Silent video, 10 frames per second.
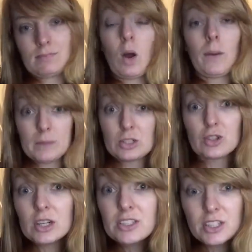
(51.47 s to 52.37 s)
I'm going to
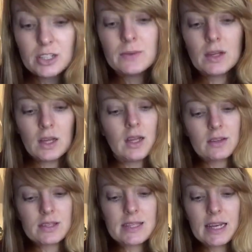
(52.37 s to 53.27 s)
try to.
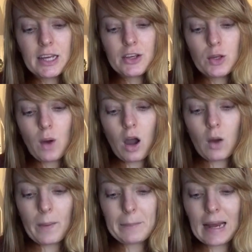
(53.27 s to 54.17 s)
The sillier you are
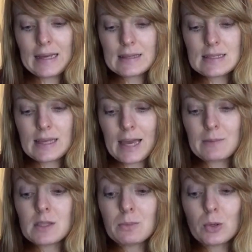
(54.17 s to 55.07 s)
when playing these
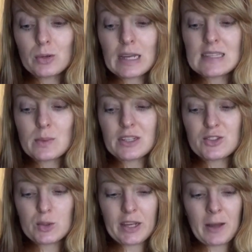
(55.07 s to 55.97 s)
games, the more your kids will
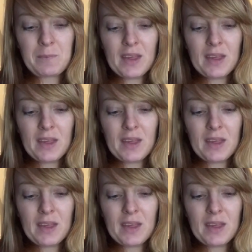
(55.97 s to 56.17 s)
enjoy it.